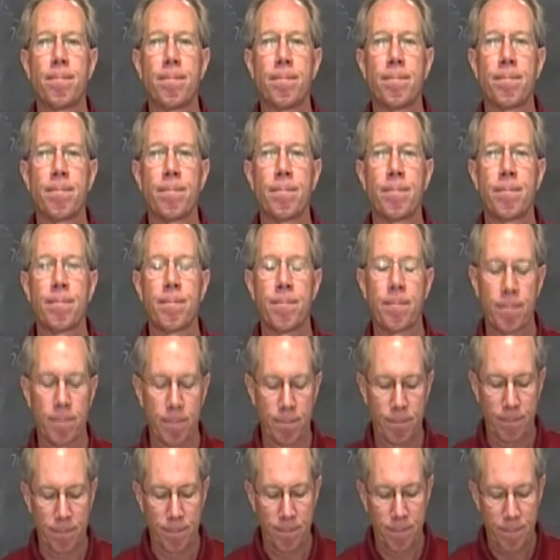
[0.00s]

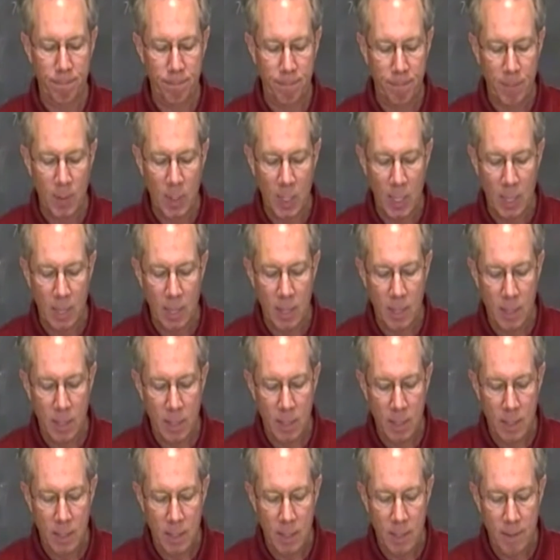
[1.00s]

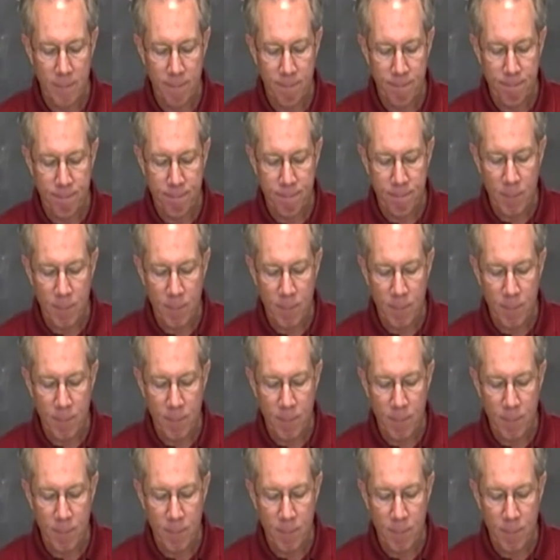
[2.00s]
Nobody speaks.